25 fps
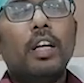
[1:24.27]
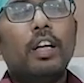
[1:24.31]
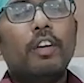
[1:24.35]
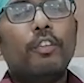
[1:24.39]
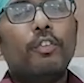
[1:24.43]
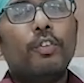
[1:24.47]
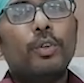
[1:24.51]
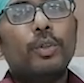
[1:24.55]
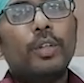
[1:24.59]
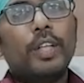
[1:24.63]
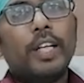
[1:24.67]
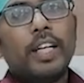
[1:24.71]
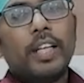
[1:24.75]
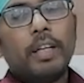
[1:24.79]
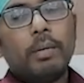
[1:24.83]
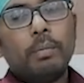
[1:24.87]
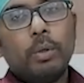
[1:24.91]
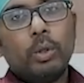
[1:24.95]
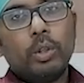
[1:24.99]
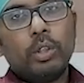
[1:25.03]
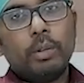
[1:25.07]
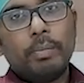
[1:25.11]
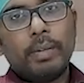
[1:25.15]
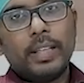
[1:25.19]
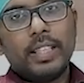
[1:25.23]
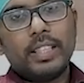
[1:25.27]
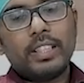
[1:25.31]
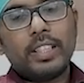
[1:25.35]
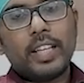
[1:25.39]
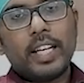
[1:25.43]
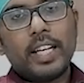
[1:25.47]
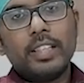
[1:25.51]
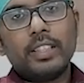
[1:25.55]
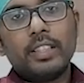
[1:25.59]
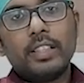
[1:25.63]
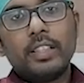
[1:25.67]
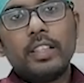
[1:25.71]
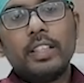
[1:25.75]
if you take about breast
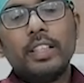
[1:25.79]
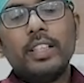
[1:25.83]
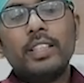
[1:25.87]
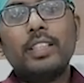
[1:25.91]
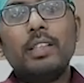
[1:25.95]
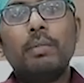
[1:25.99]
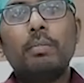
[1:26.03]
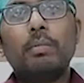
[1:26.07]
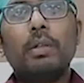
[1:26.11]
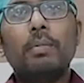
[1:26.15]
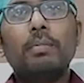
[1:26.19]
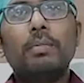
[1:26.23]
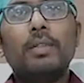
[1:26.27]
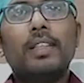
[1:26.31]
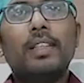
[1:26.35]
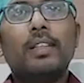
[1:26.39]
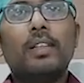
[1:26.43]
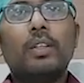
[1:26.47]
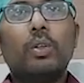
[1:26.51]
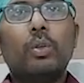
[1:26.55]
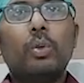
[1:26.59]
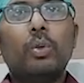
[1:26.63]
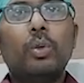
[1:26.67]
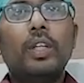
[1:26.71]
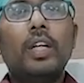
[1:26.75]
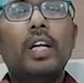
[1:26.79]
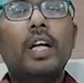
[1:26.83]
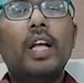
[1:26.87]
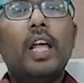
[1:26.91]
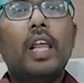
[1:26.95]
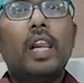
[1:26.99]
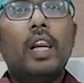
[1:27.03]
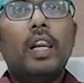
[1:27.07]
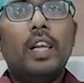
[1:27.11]
cancer, the symptoms include